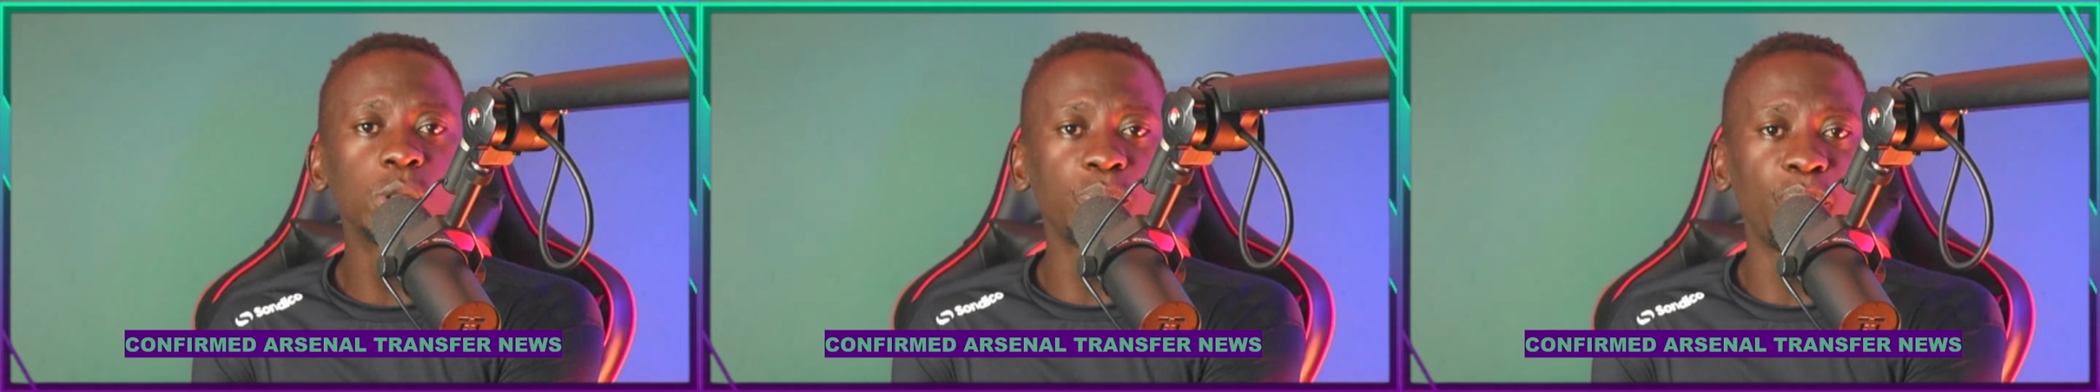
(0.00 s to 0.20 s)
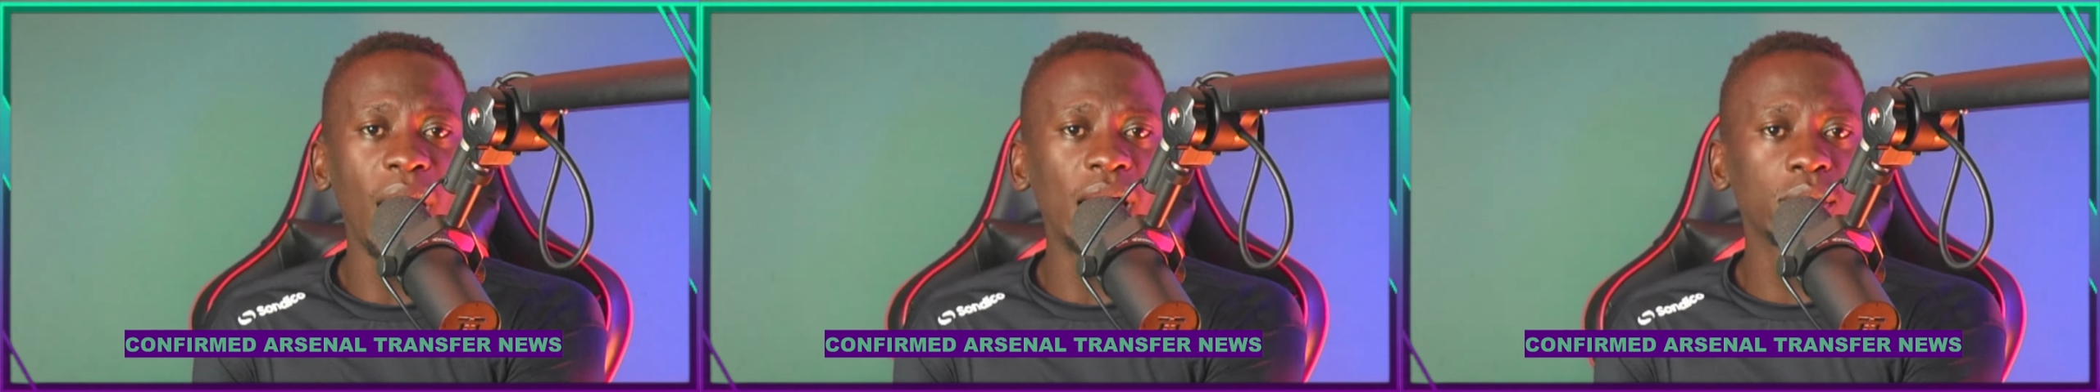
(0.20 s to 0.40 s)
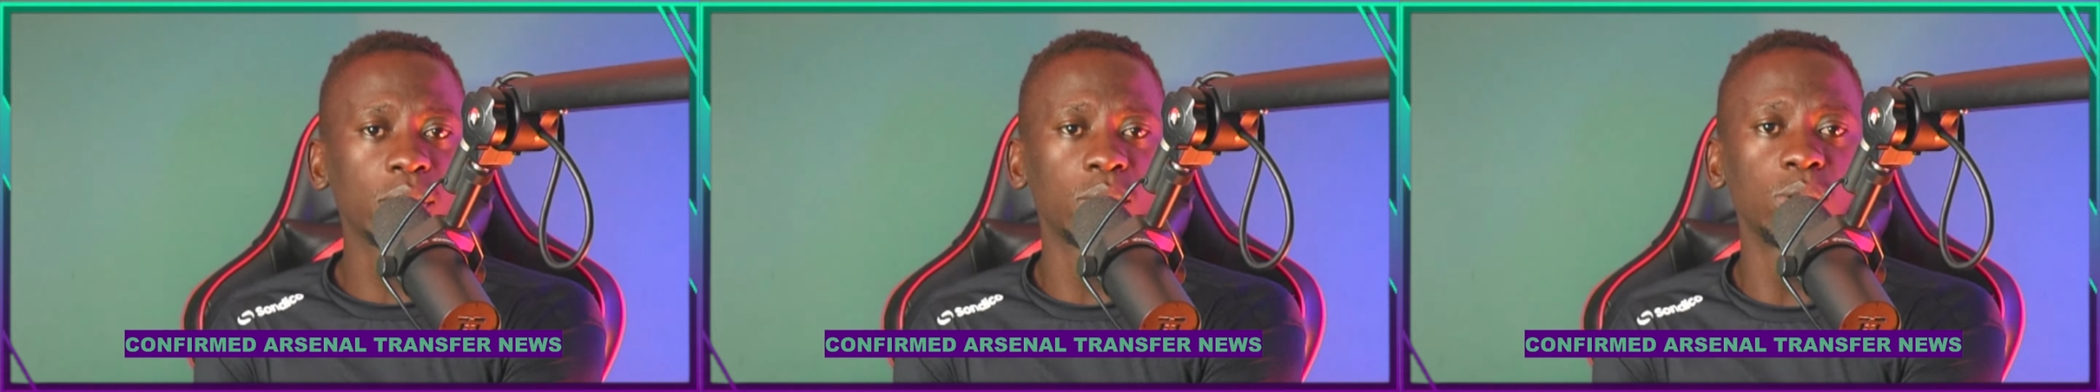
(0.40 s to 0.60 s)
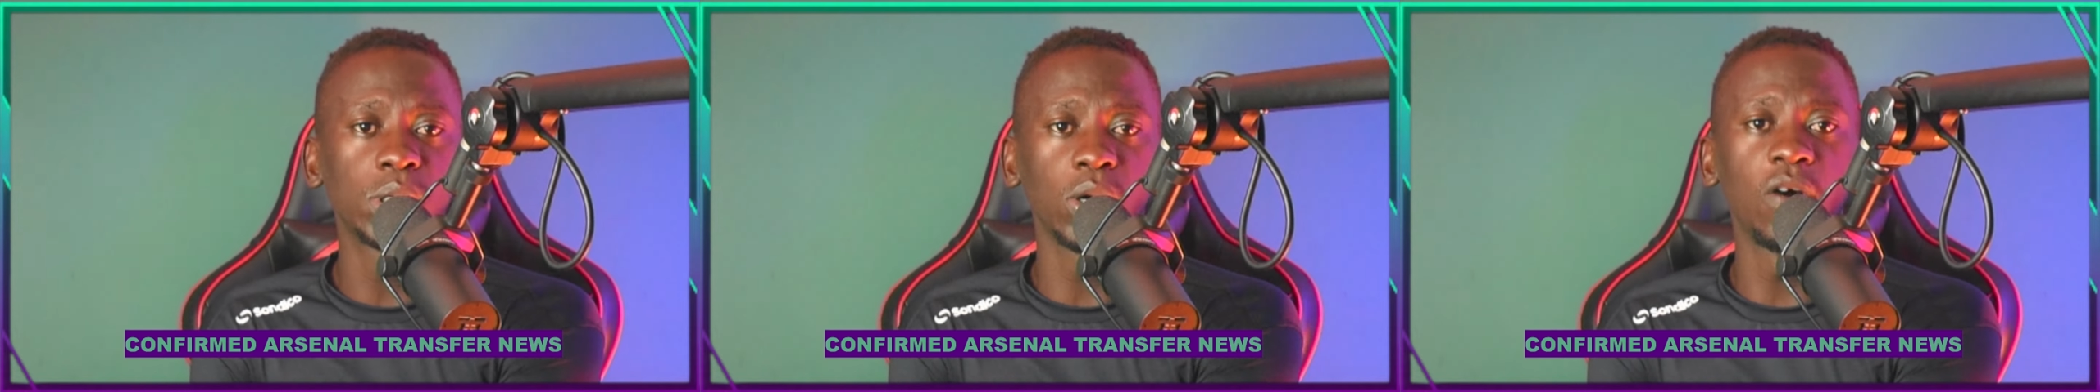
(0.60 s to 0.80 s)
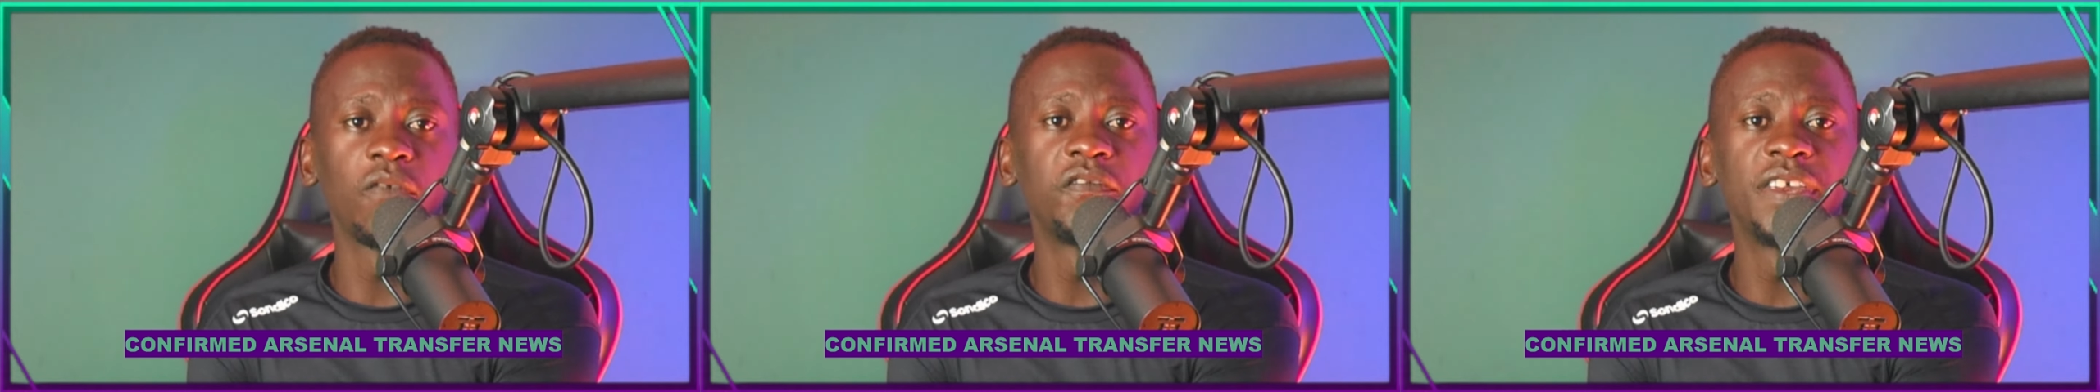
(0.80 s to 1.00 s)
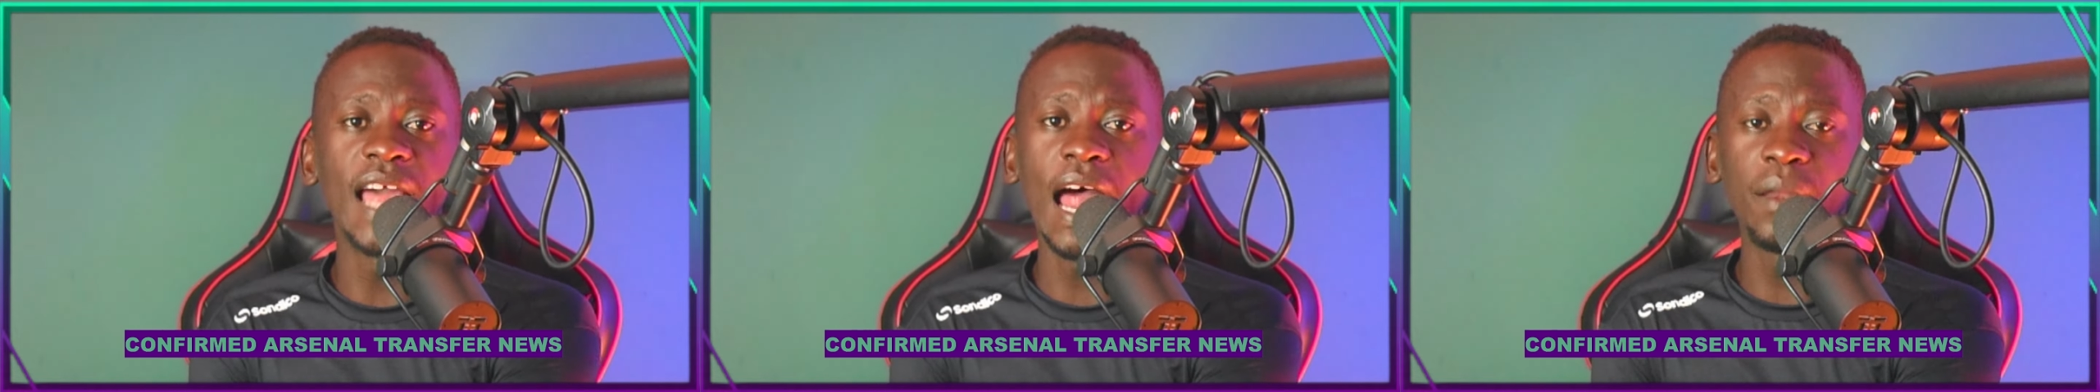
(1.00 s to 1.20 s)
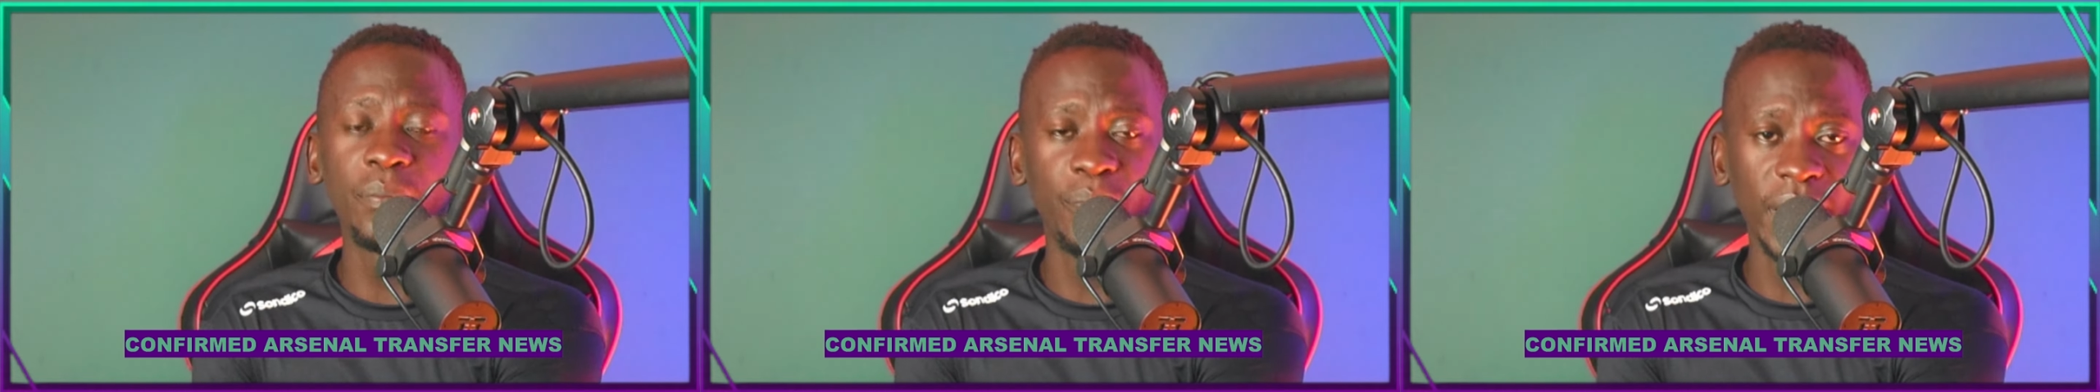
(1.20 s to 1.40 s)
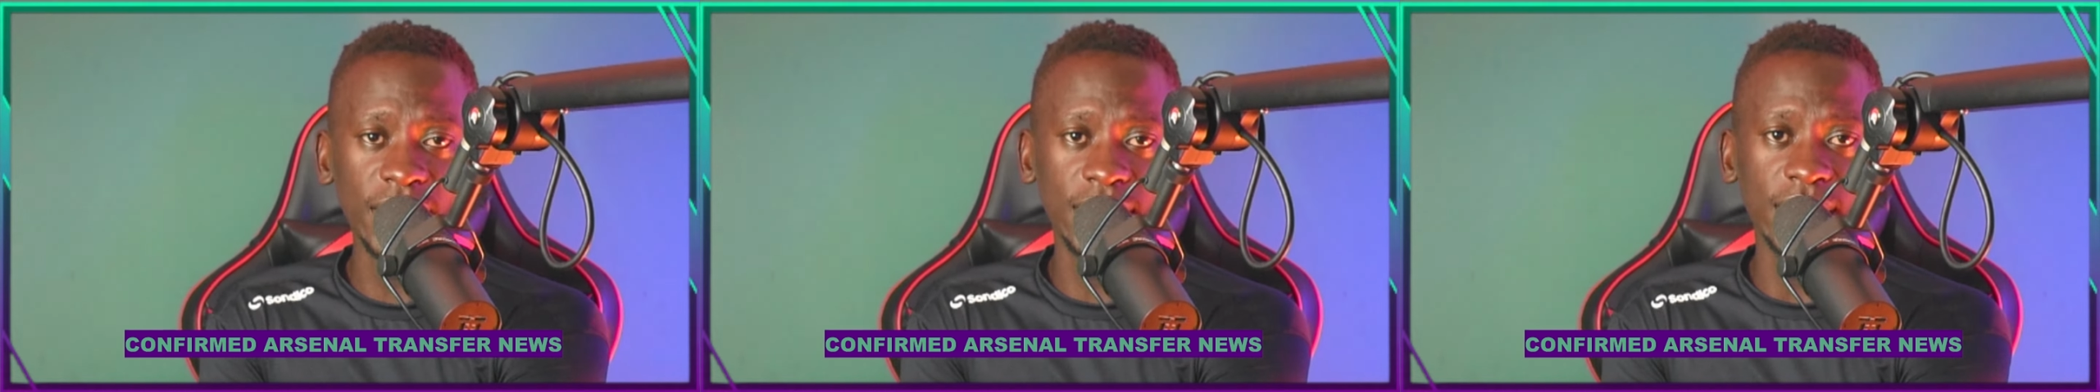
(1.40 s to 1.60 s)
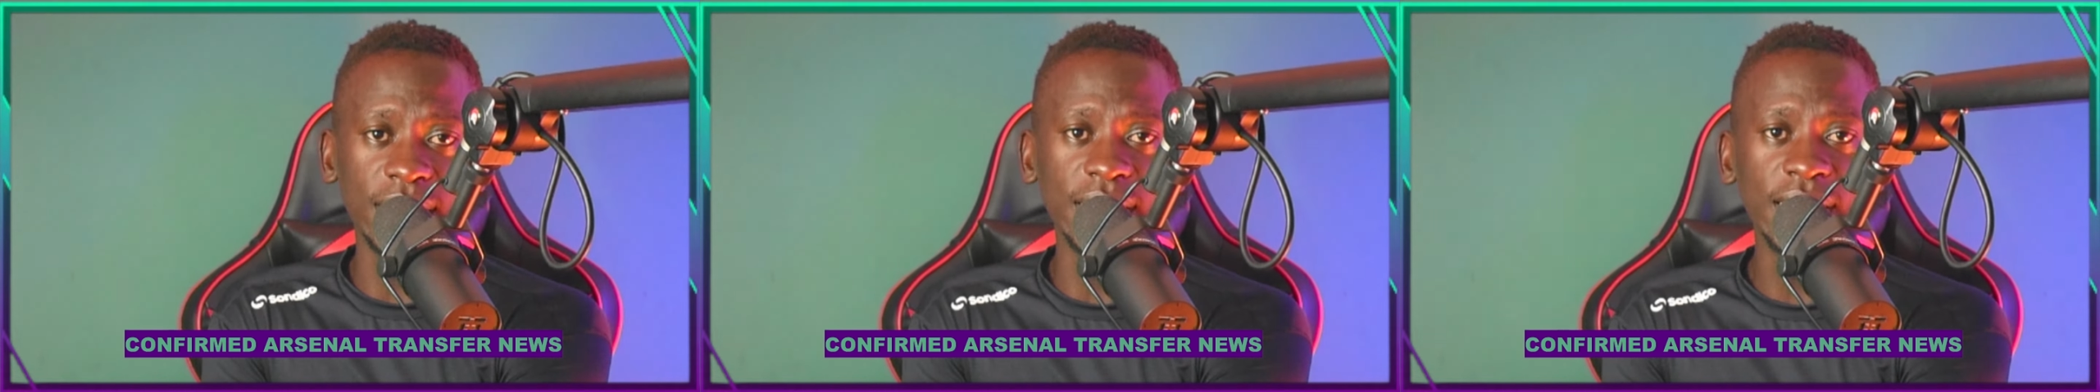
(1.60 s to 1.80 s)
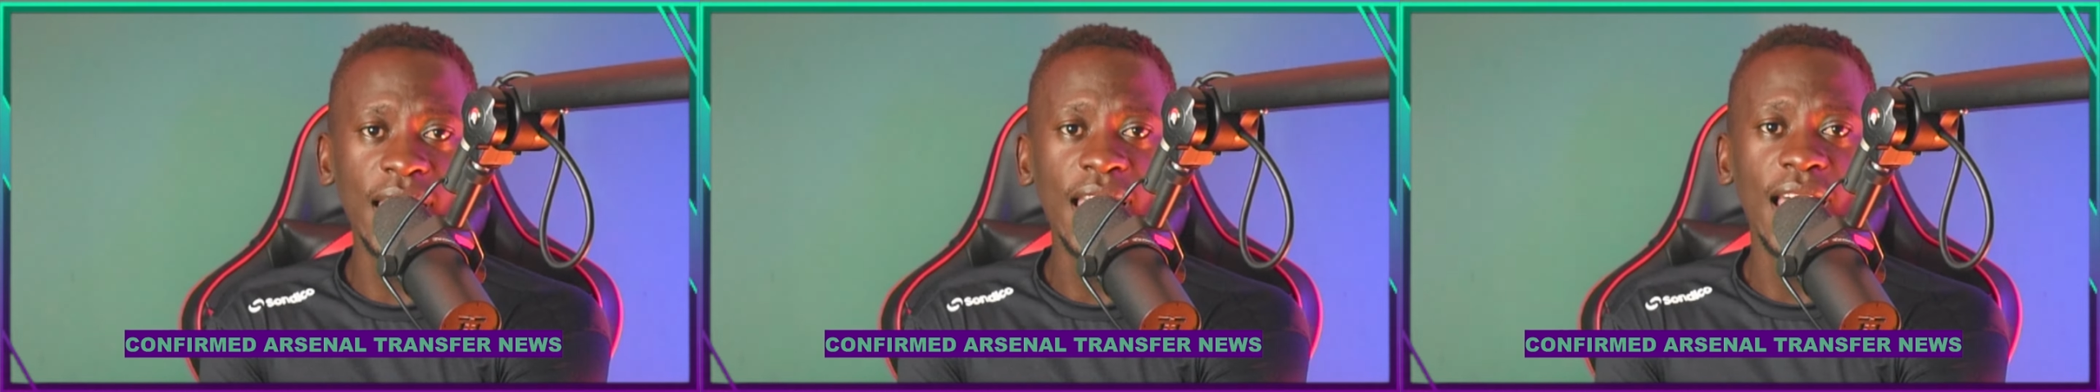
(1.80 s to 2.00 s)
pursuit of Dan
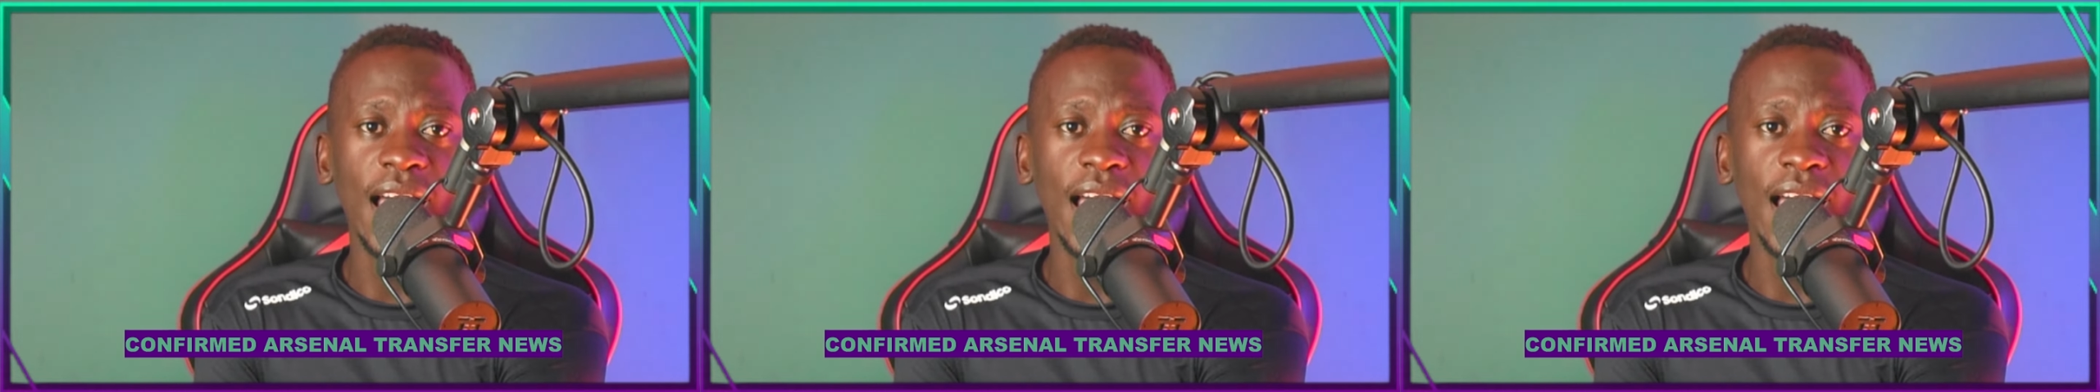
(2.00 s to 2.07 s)
Bentley